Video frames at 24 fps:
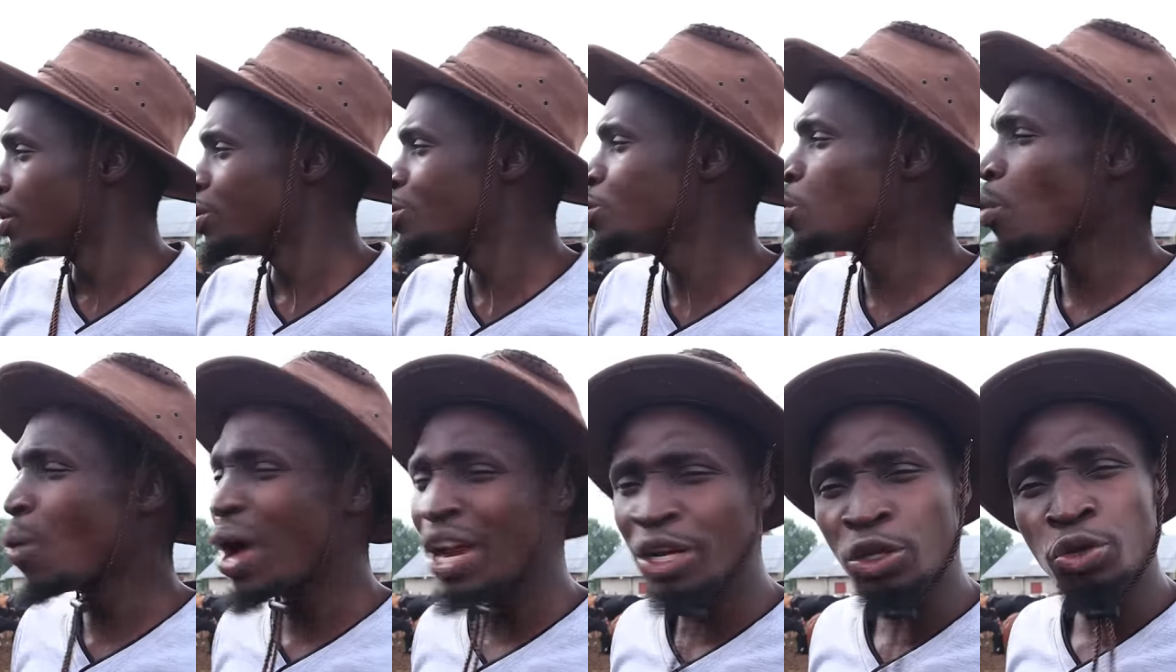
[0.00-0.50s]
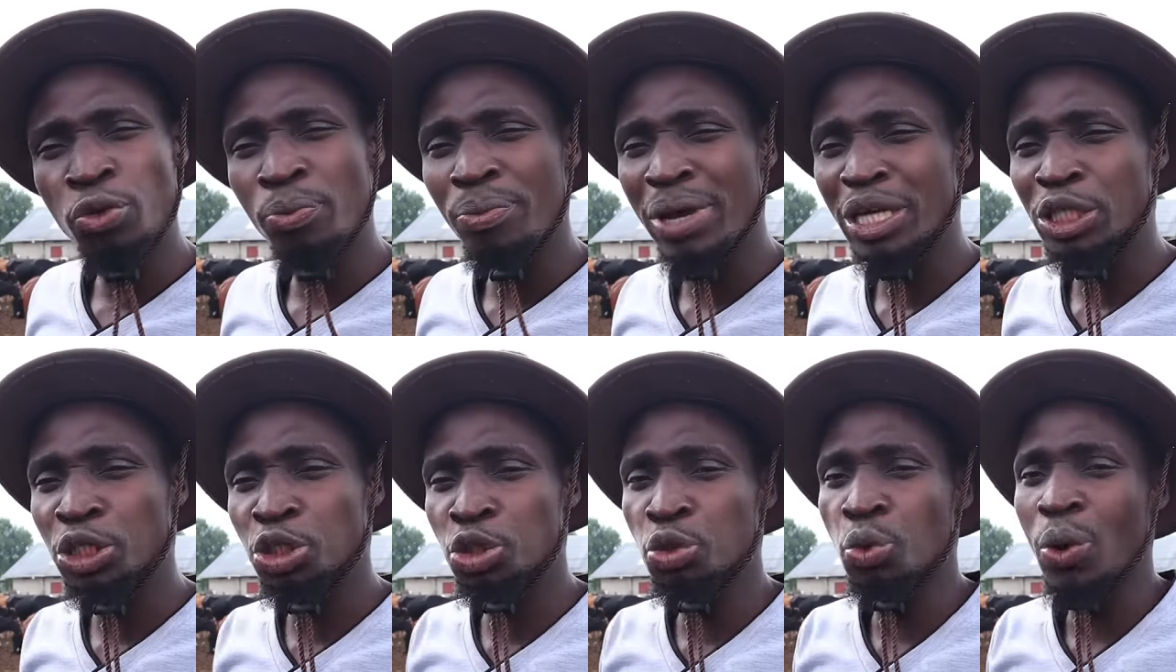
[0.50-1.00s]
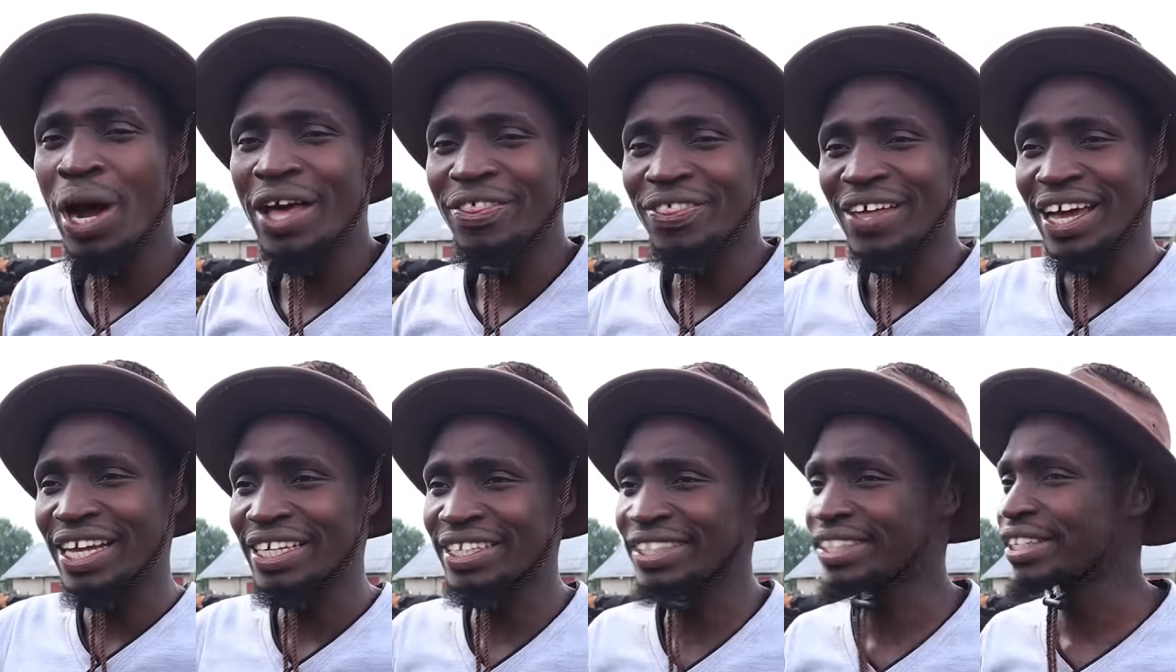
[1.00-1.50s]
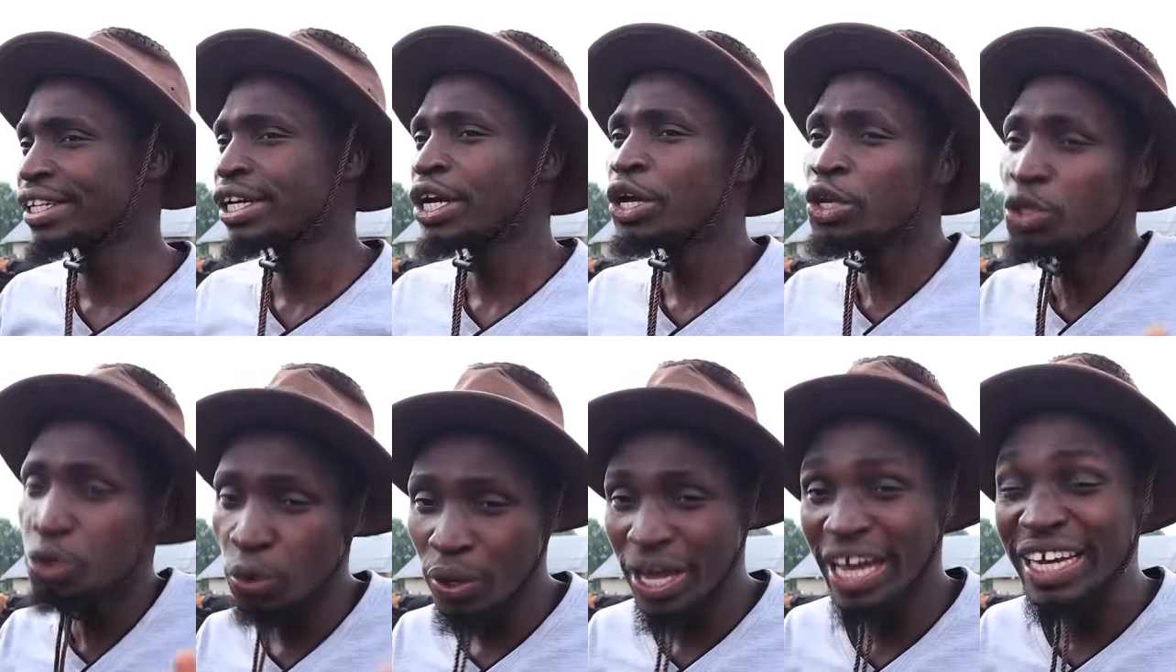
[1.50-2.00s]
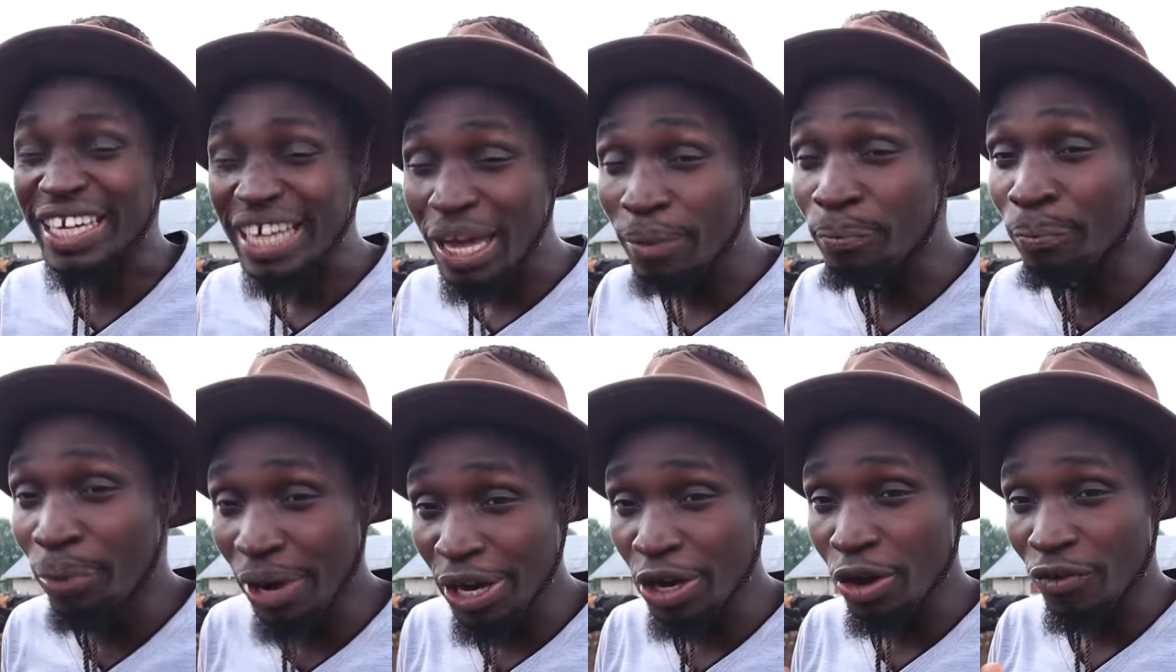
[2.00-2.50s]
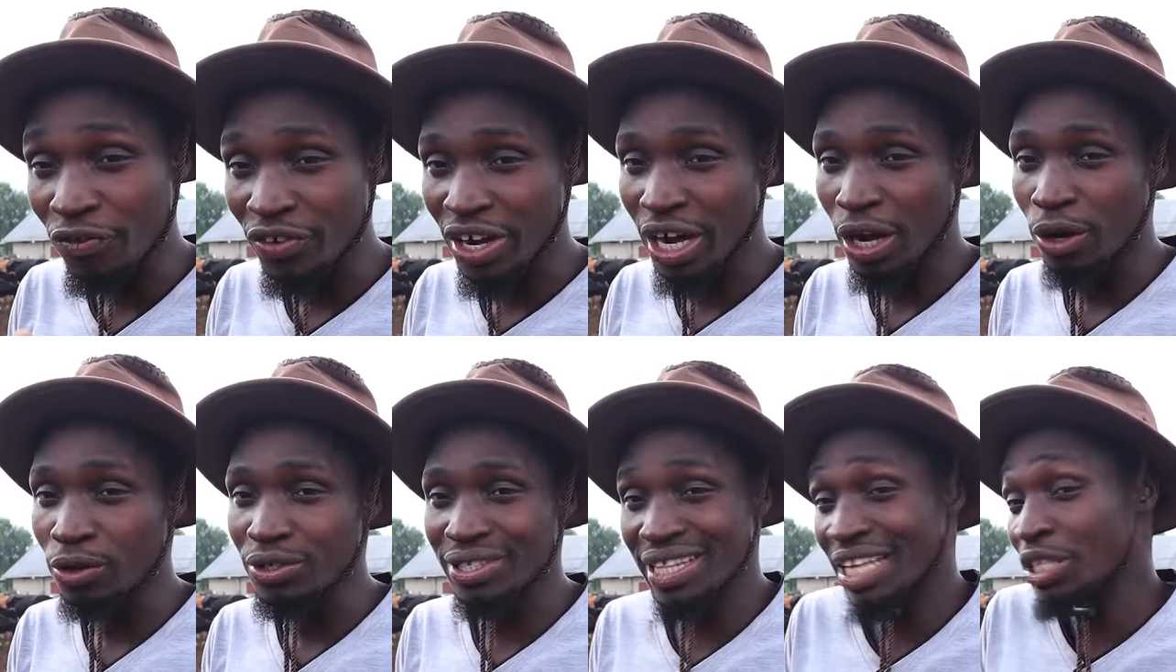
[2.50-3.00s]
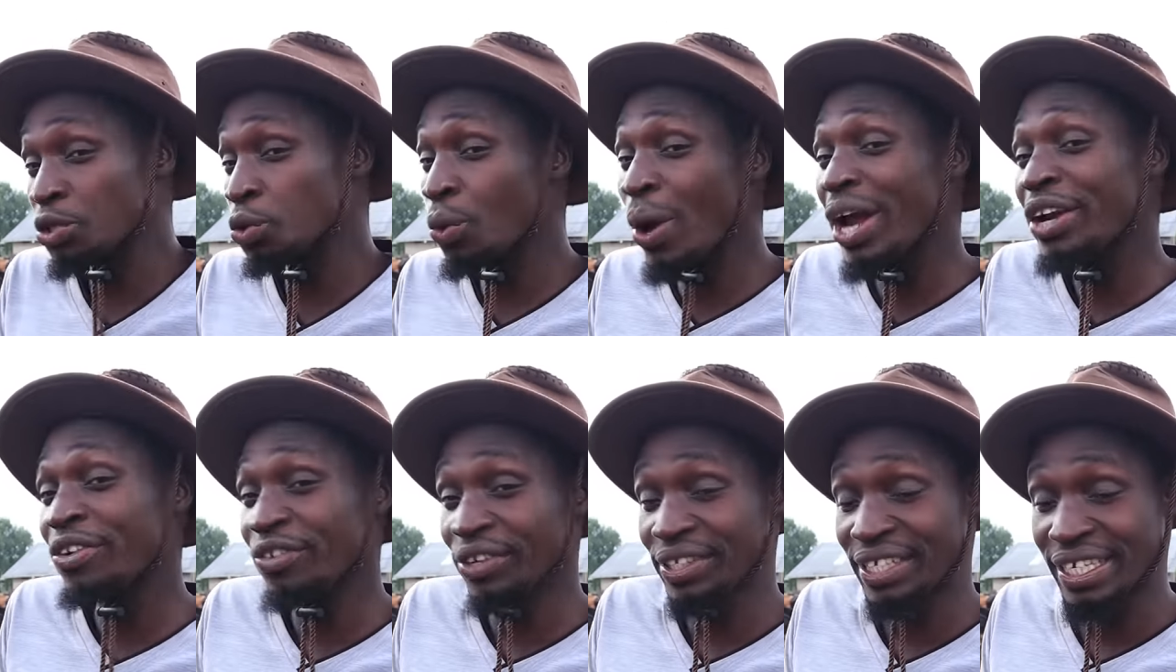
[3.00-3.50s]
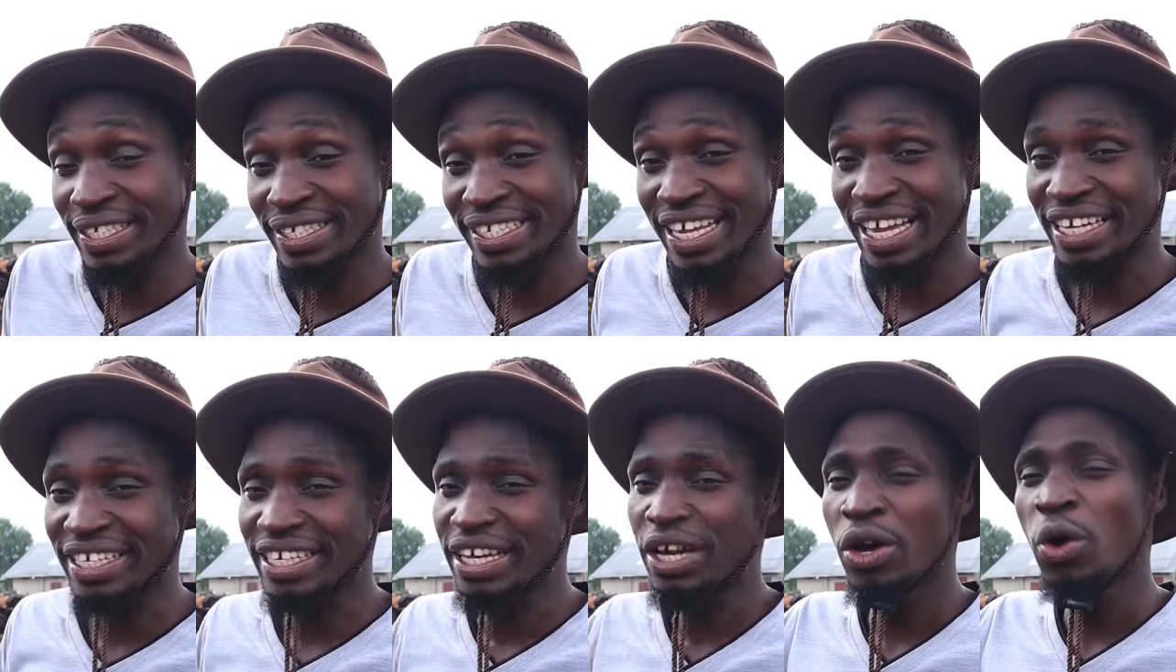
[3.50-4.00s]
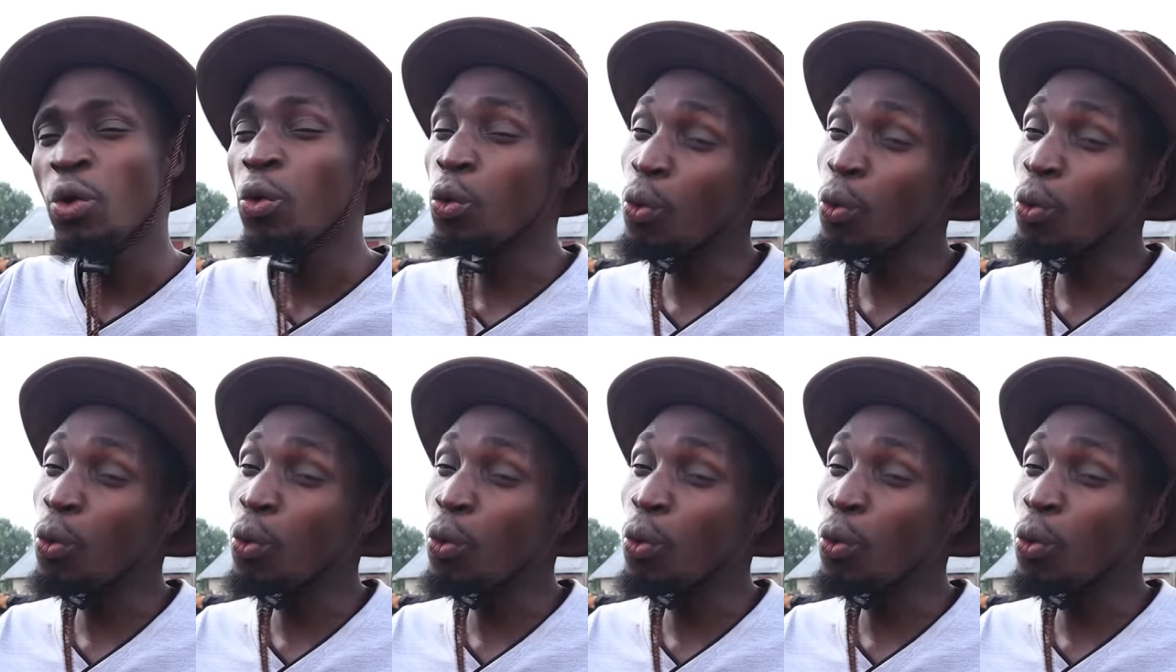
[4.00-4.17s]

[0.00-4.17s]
you want to make sure that you get a breed of cows that's quite resistant.